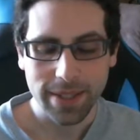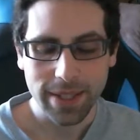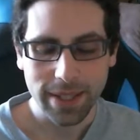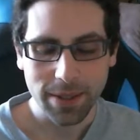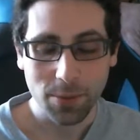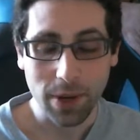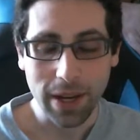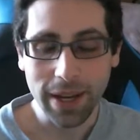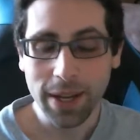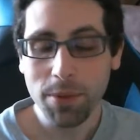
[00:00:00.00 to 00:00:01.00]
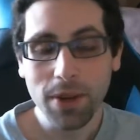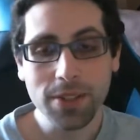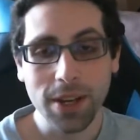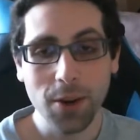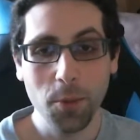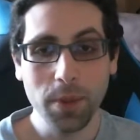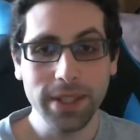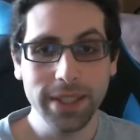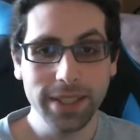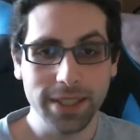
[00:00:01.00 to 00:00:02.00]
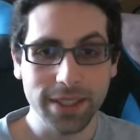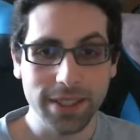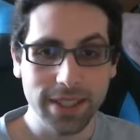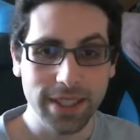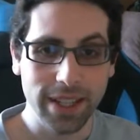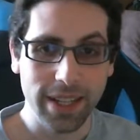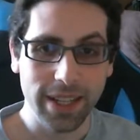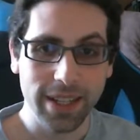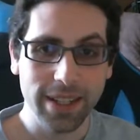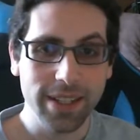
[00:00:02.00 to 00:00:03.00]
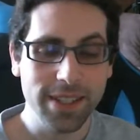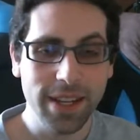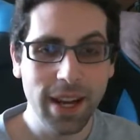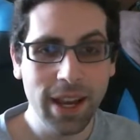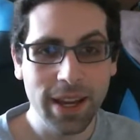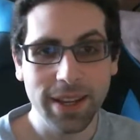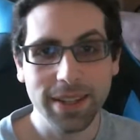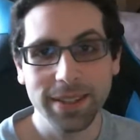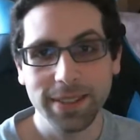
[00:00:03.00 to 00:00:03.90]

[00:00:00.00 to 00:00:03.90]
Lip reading: Why? Because I opened it and I said, hey,